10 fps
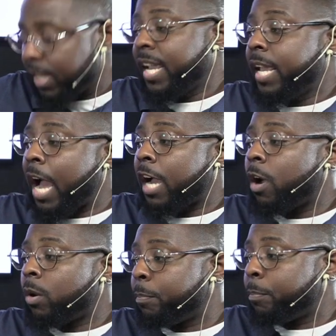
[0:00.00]
Then I'll
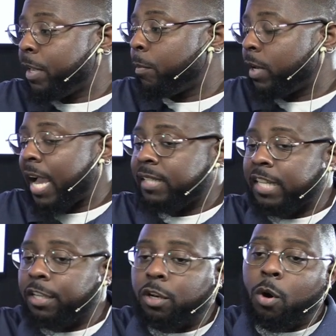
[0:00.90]
go to people and I'll
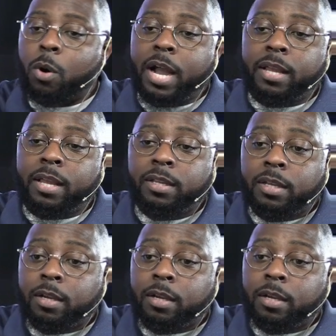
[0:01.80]
say, you know what?